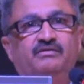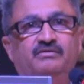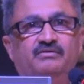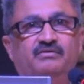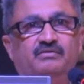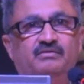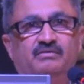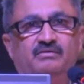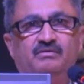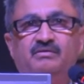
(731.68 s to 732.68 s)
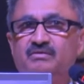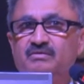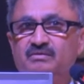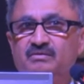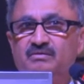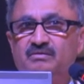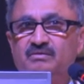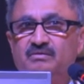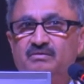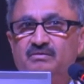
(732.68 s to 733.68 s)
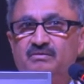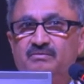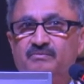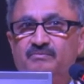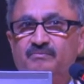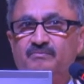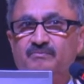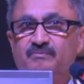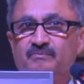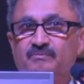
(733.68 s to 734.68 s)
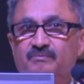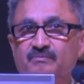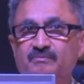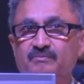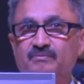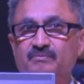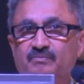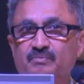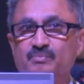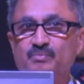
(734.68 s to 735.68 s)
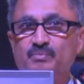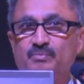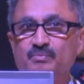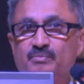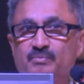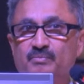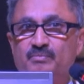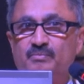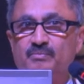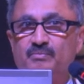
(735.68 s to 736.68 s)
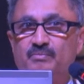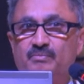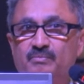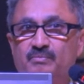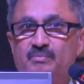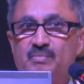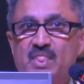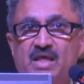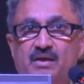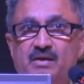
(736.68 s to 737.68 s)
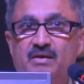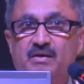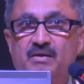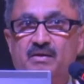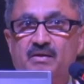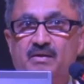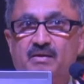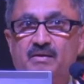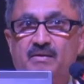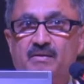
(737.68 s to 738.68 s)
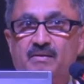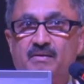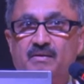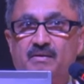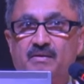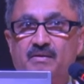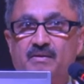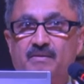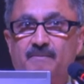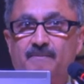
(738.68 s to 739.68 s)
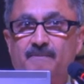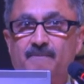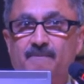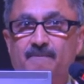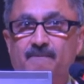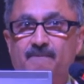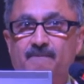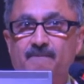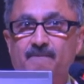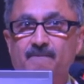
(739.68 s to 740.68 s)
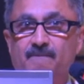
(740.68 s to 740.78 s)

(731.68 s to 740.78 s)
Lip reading: So is it any post-care that we need to ask them, as we ask the patient when they are done with the CO2 laser, that they shouldn't be exposed for next 10 to 15 days in the sunlight?